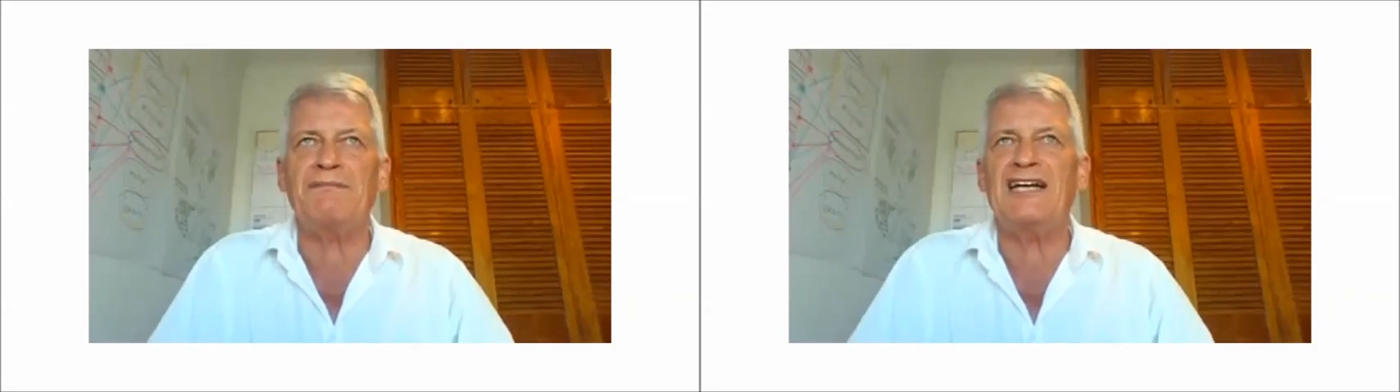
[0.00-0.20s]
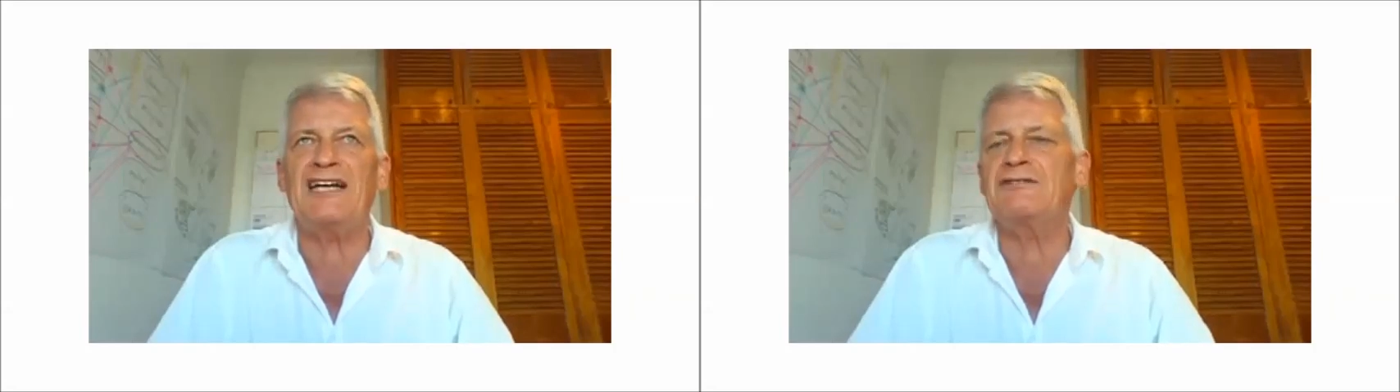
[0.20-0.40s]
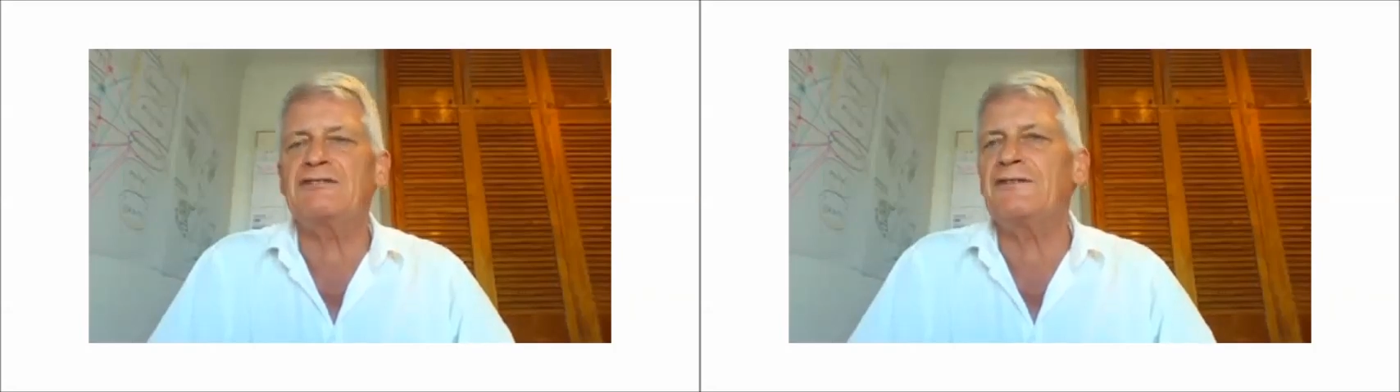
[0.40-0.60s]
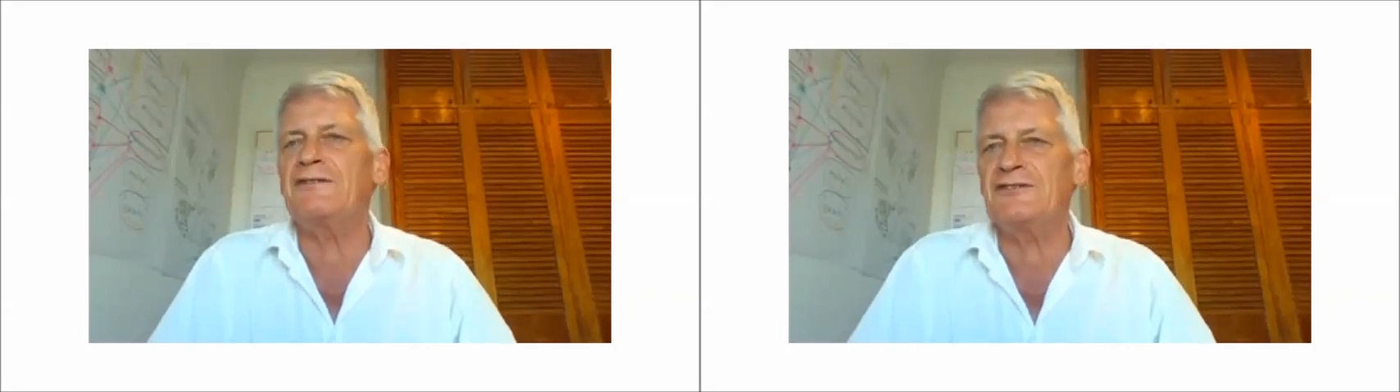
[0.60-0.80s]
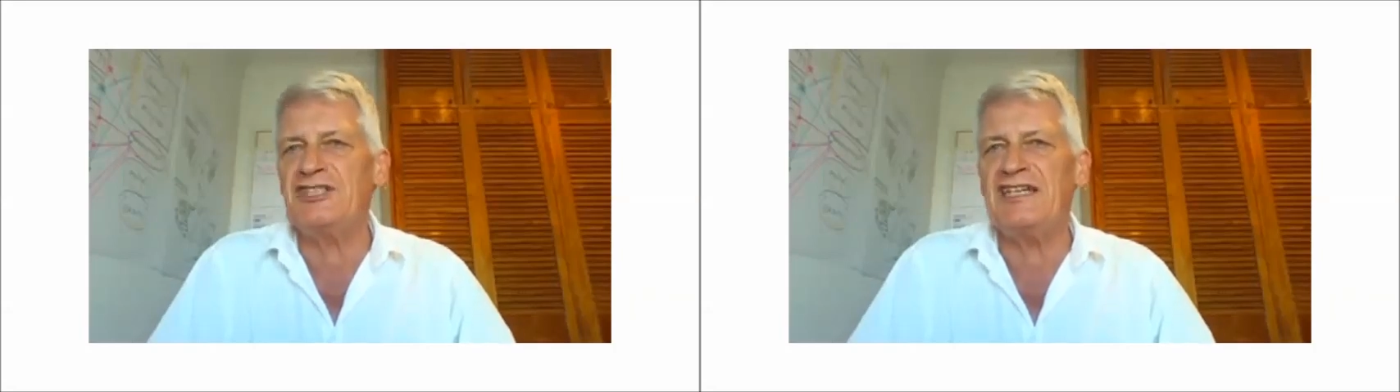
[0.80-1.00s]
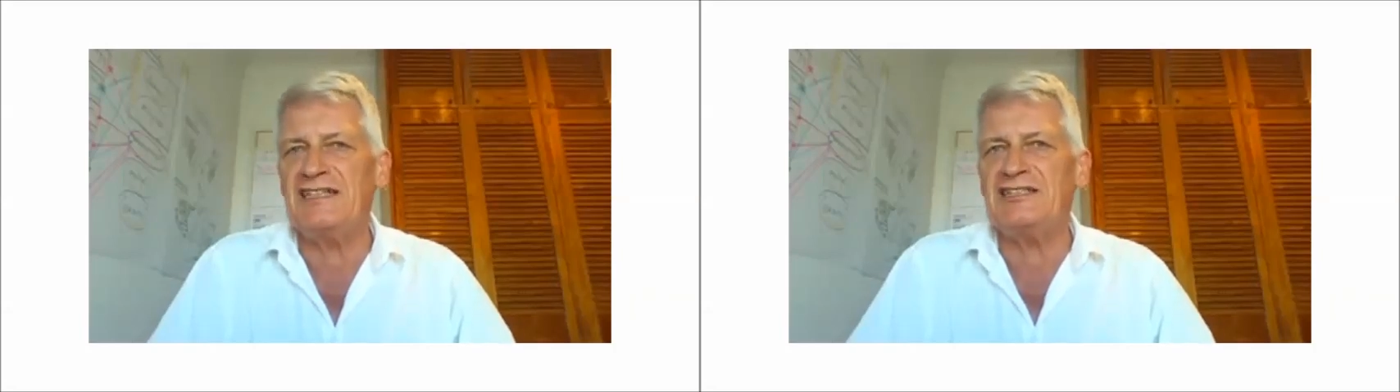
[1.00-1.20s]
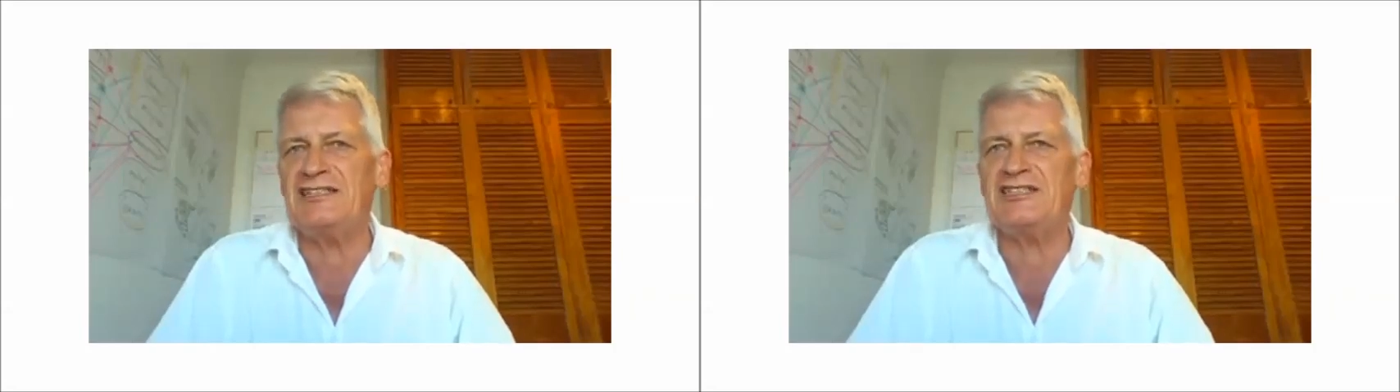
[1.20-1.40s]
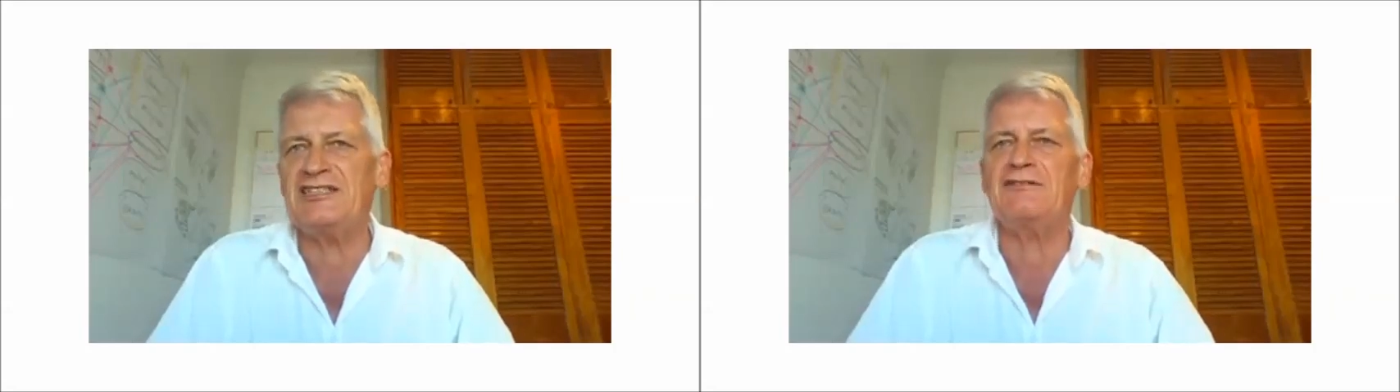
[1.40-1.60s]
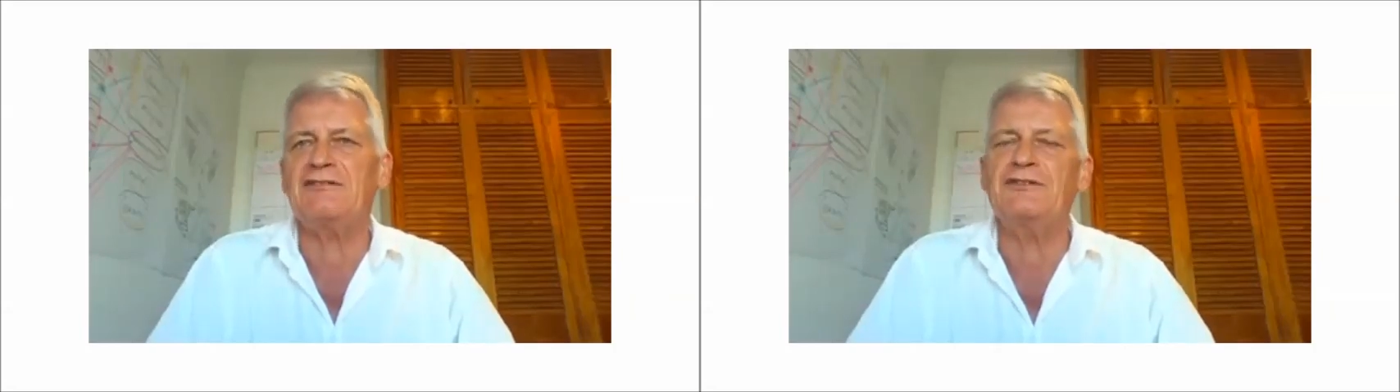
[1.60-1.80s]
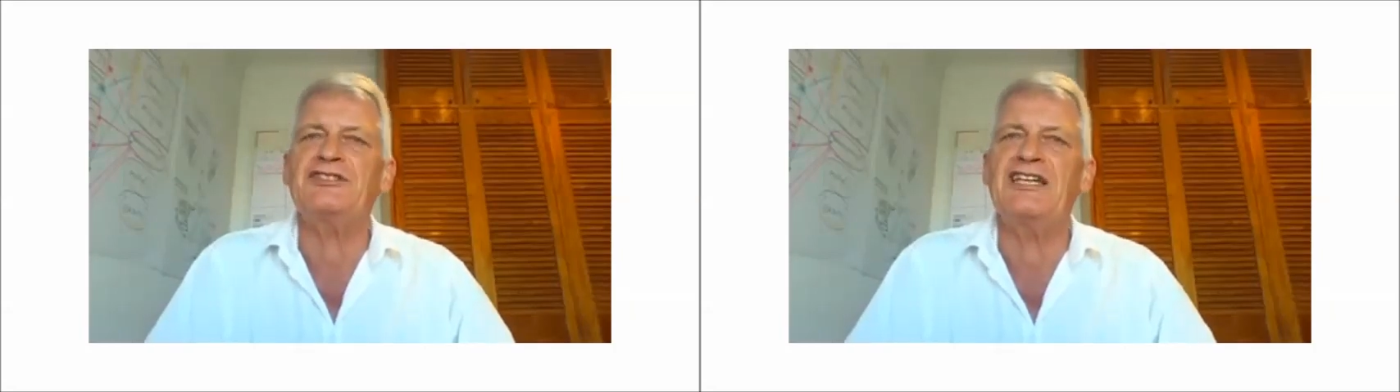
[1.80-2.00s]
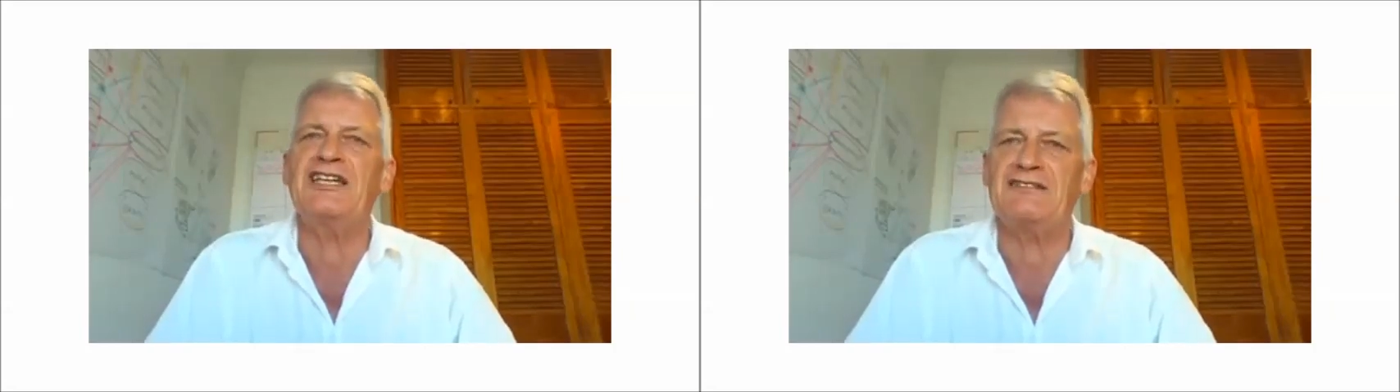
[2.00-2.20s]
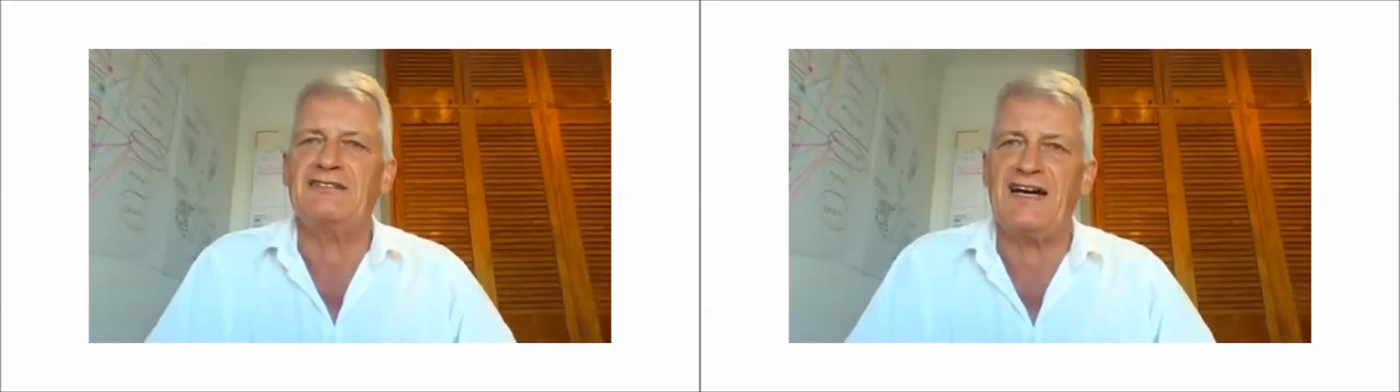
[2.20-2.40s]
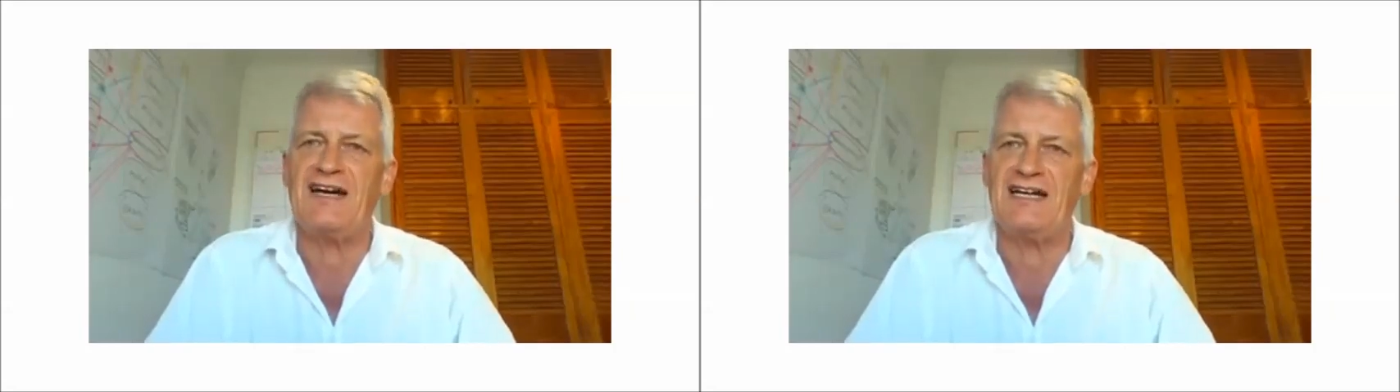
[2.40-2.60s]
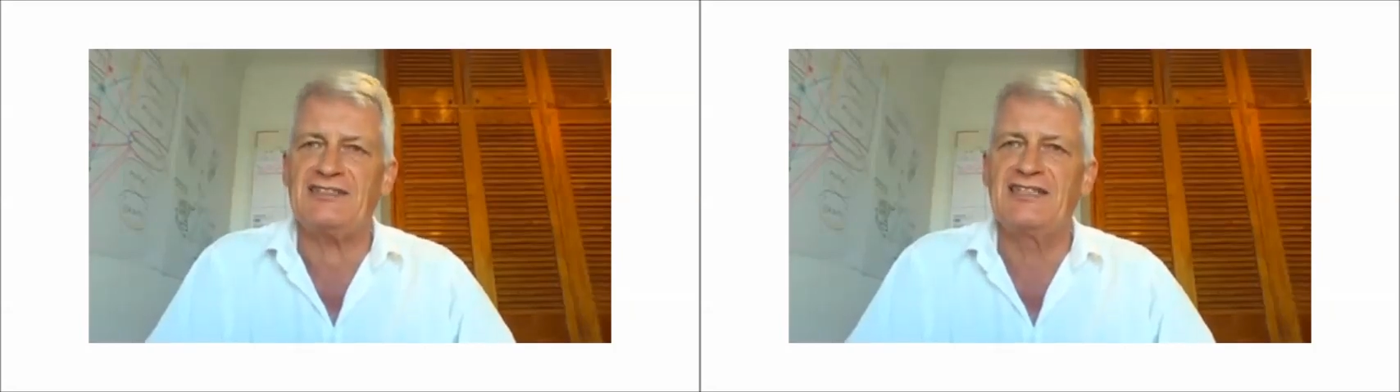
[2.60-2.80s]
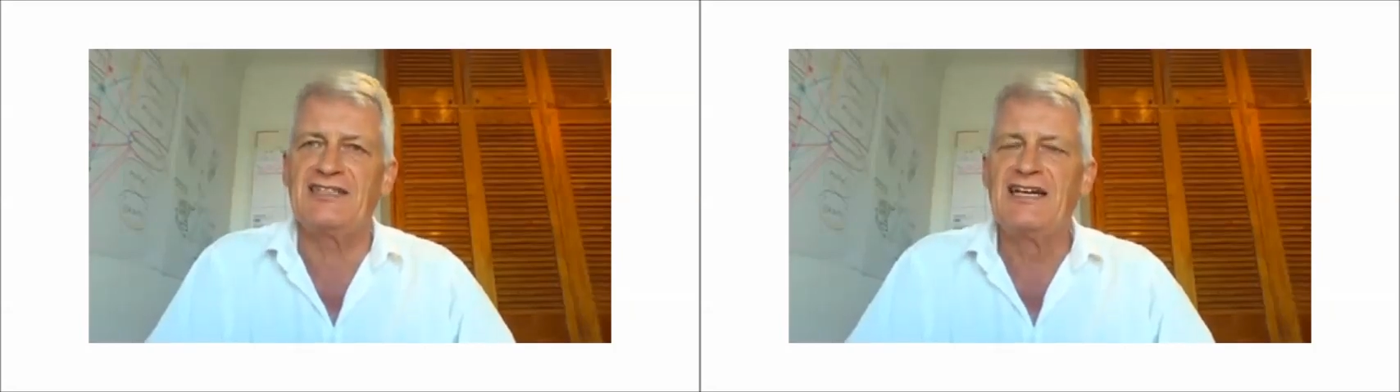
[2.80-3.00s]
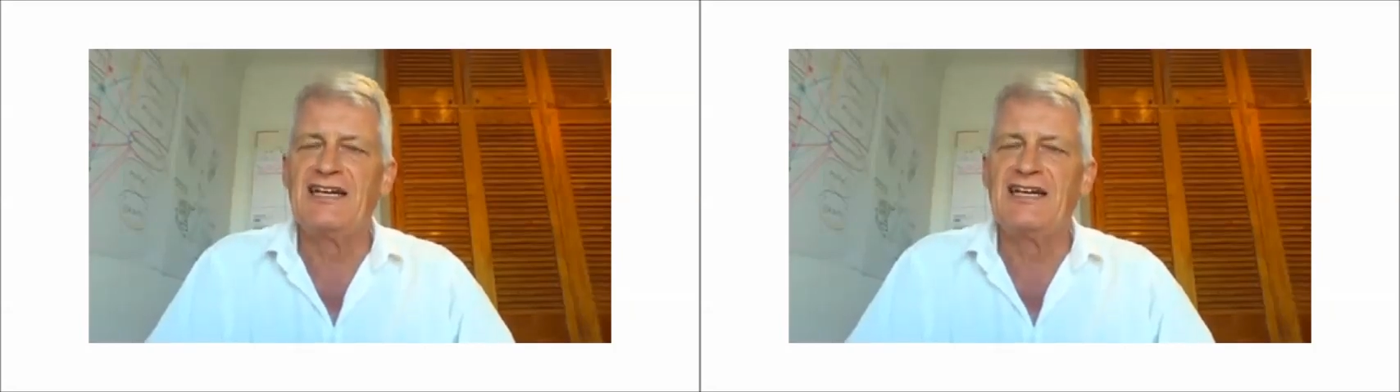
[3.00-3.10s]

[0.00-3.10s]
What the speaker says: pattern of change and to change fast